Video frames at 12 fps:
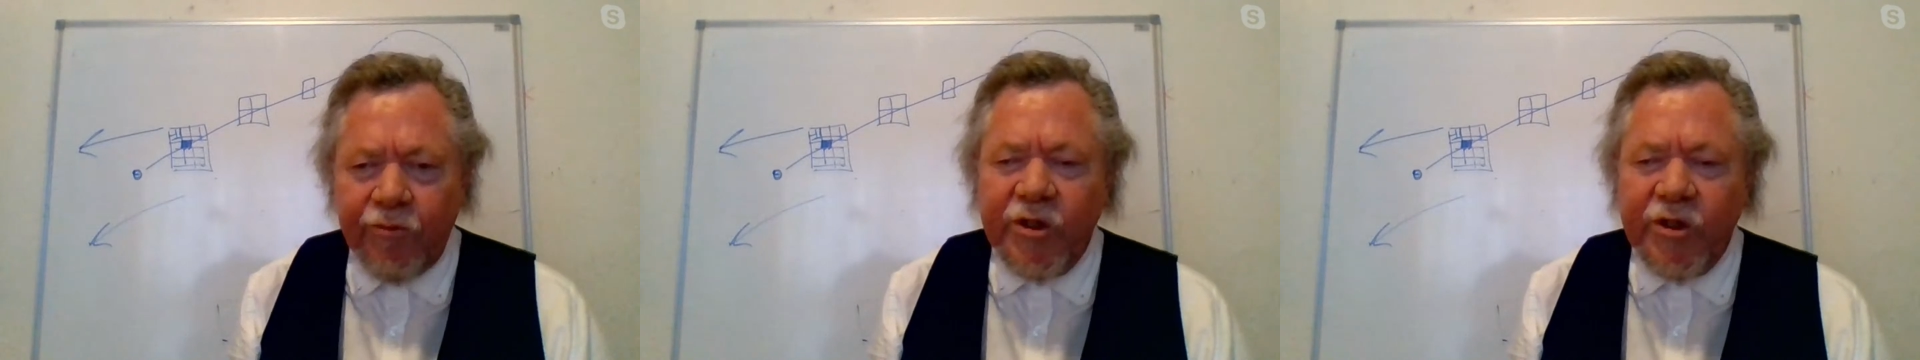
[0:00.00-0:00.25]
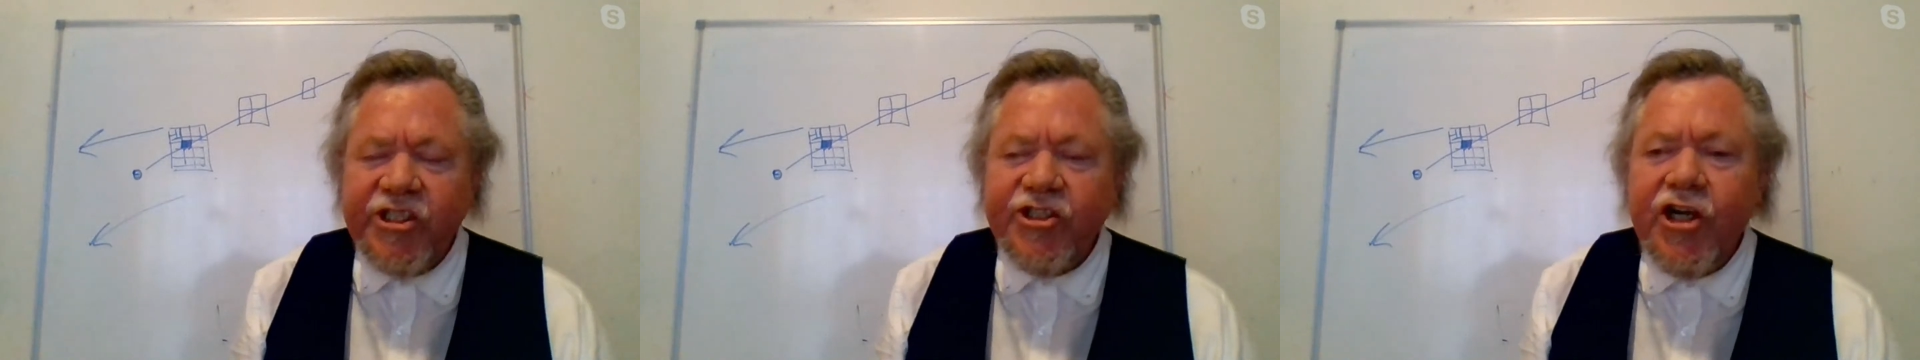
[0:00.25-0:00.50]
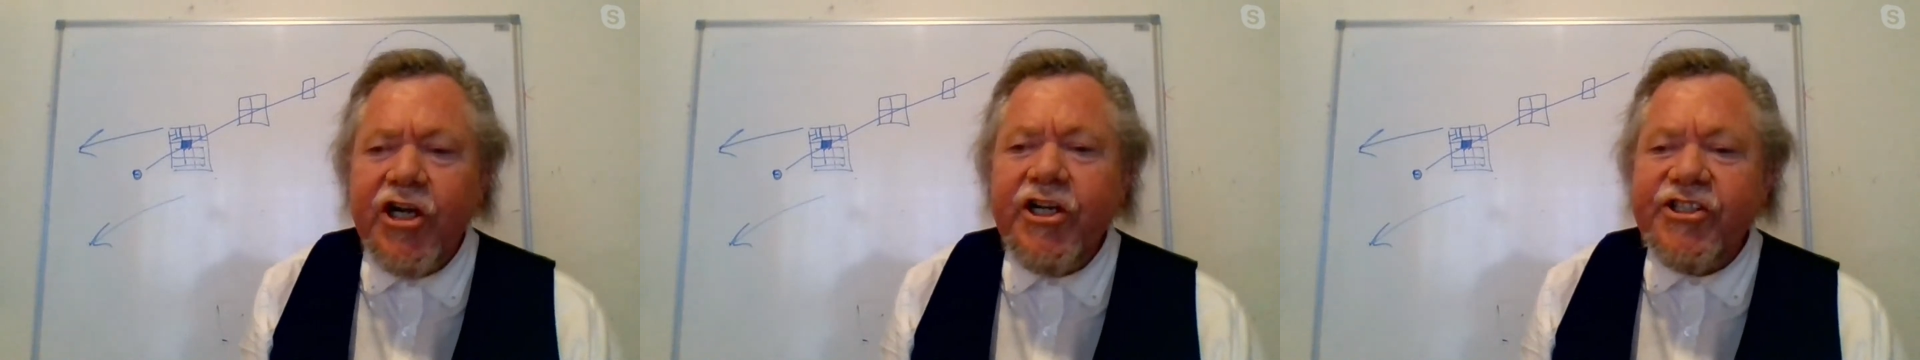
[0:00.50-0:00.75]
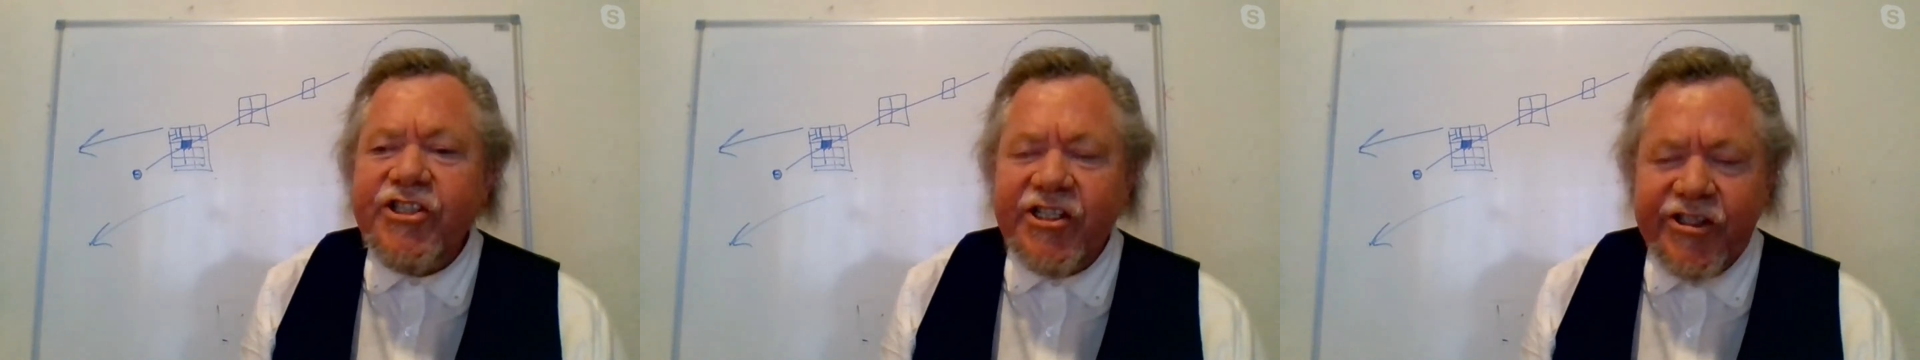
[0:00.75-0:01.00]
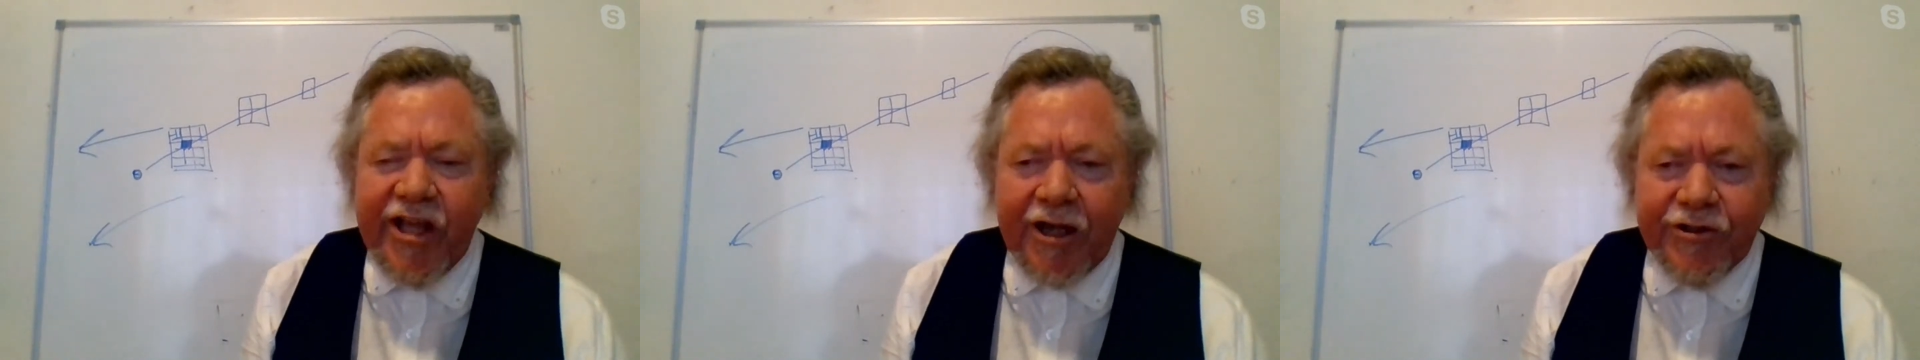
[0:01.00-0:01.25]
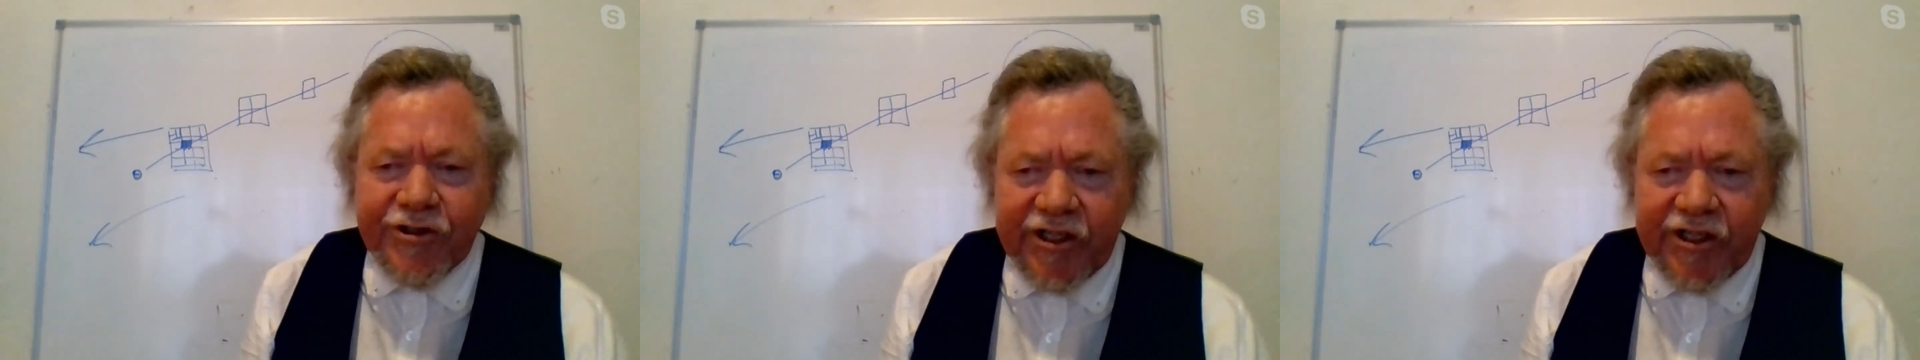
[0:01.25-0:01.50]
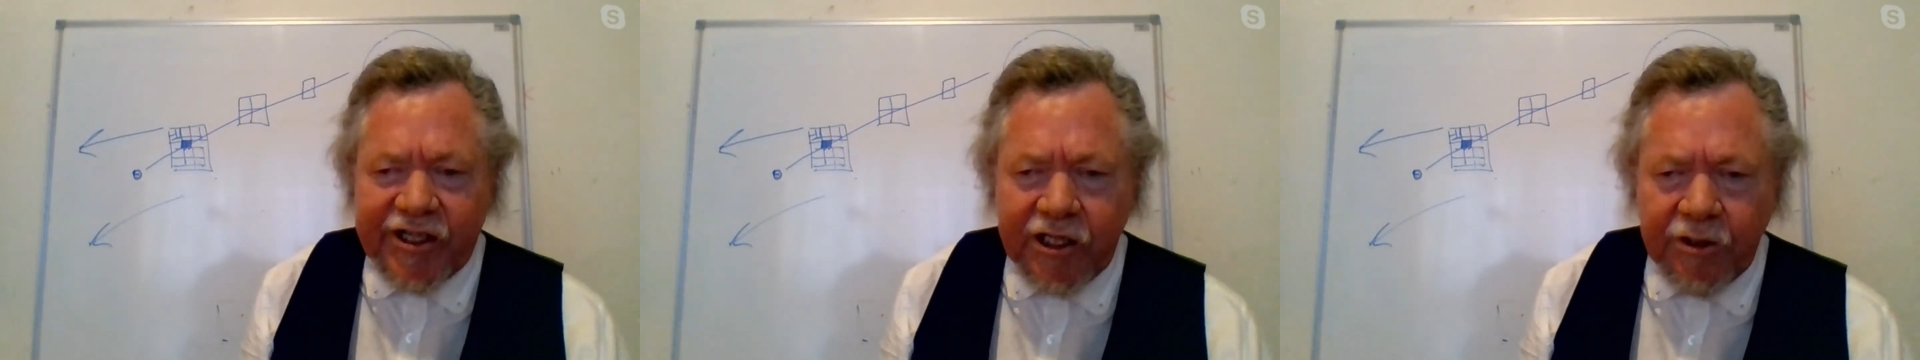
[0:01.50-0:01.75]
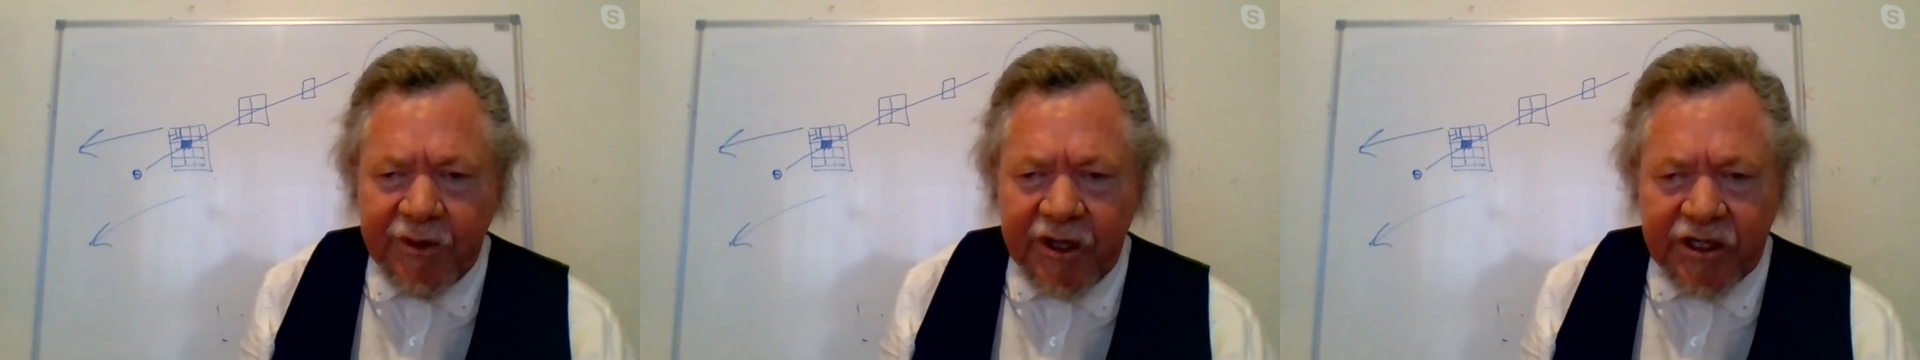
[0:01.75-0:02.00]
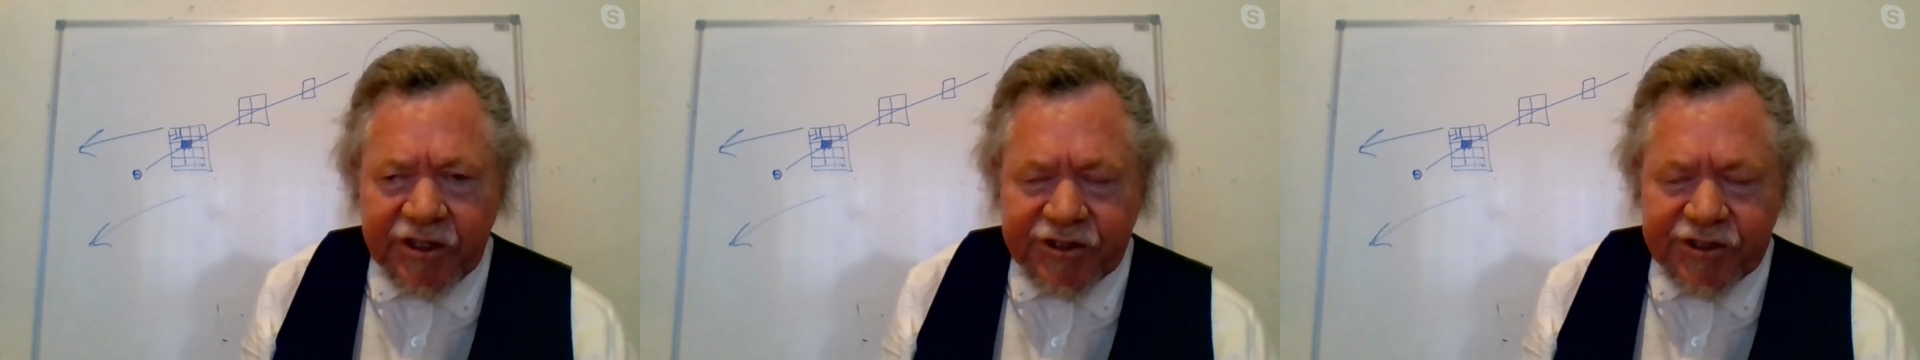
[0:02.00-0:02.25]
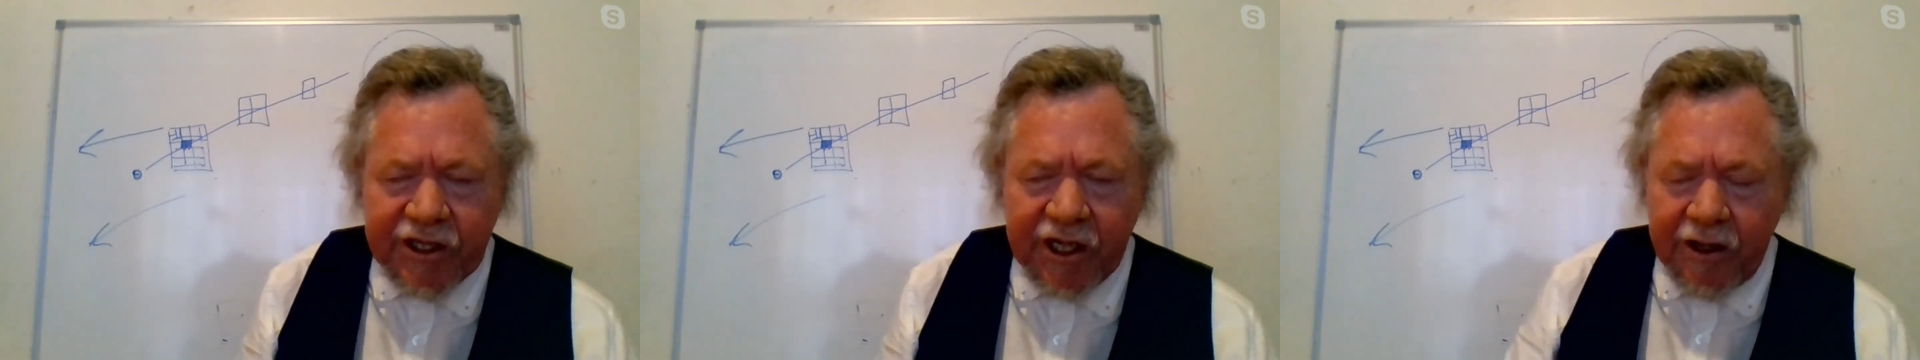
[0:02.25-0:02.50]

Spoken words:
which is 36,000 kilometers